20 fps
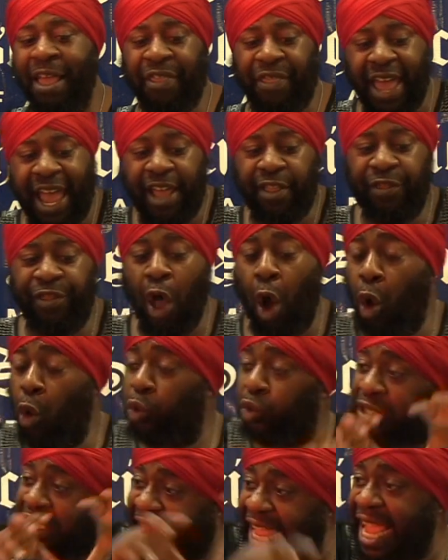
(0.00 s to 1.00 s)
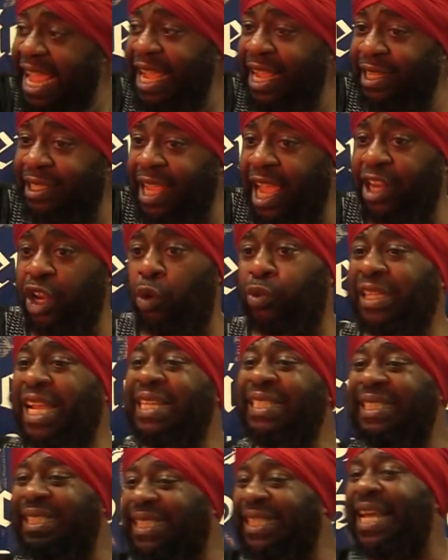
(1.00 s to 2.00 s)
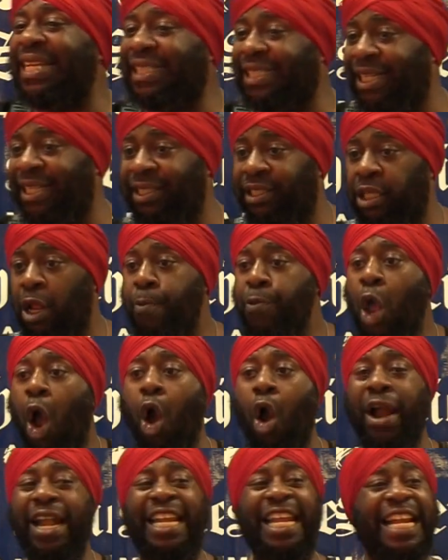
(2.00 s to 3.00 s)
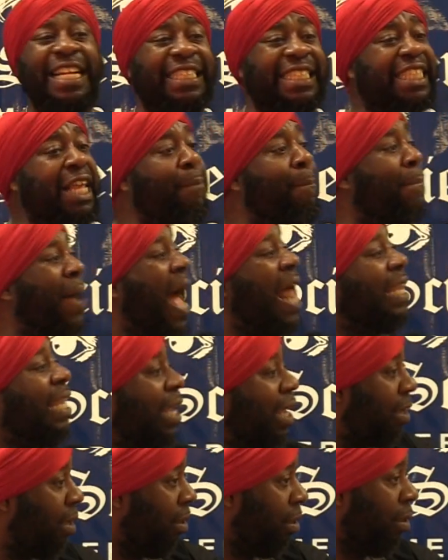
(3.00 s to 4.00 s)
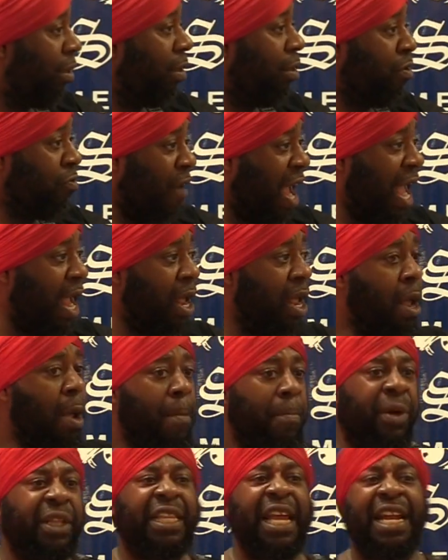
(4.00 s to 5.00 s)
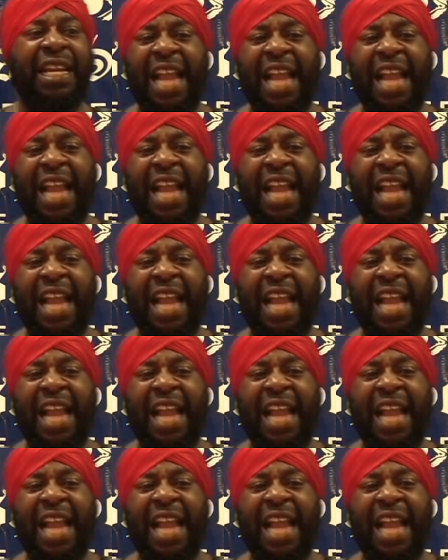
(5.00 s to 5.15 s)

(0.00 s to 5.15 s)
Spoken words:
that those things and those concessions are indeed symbolic, right, but they're